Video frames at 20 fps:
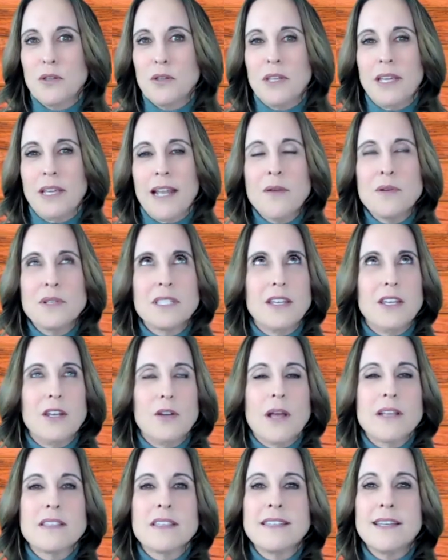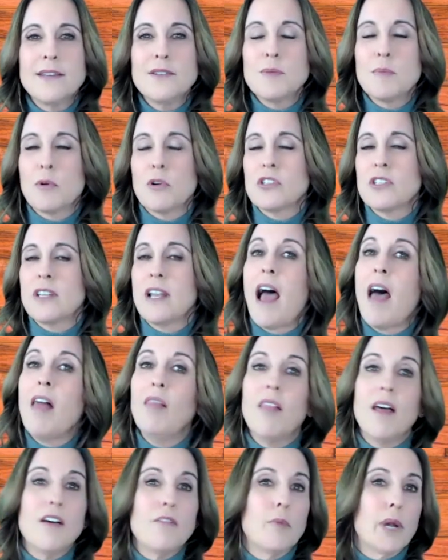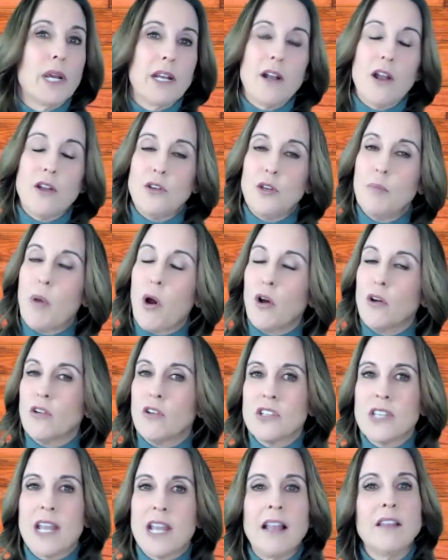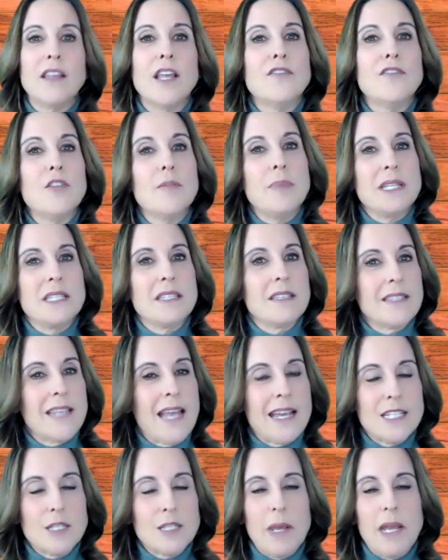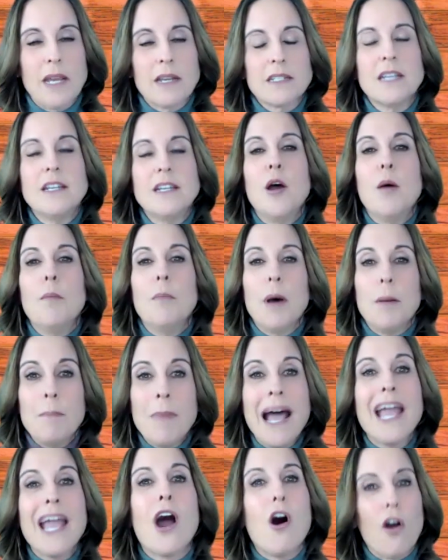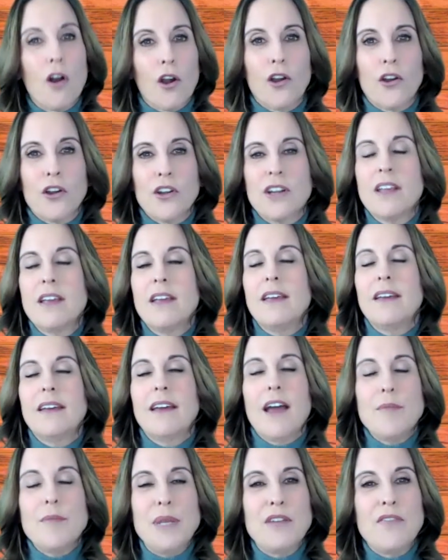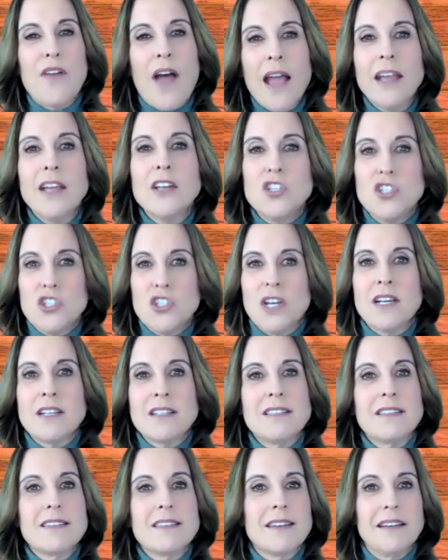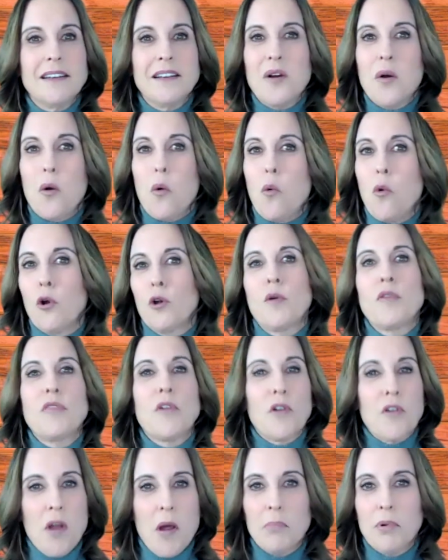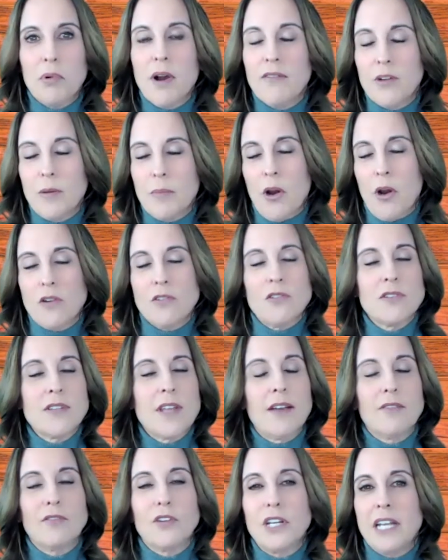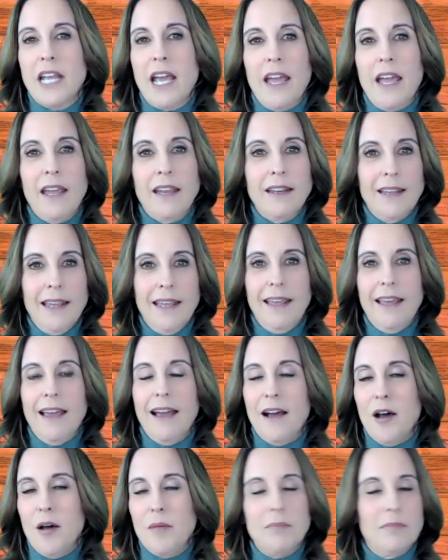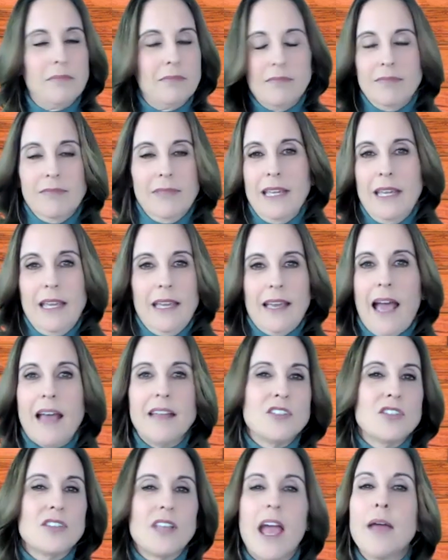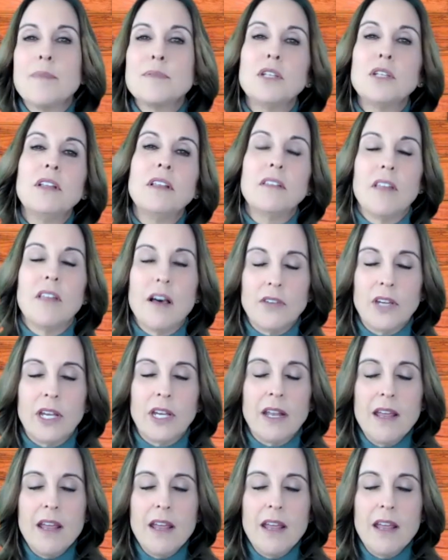And I will say, as a salesperson, I love bringing on new partners and I love the business aspect, but my heart, if I could just work with our nonprofit partners every day, I just absolutely love it.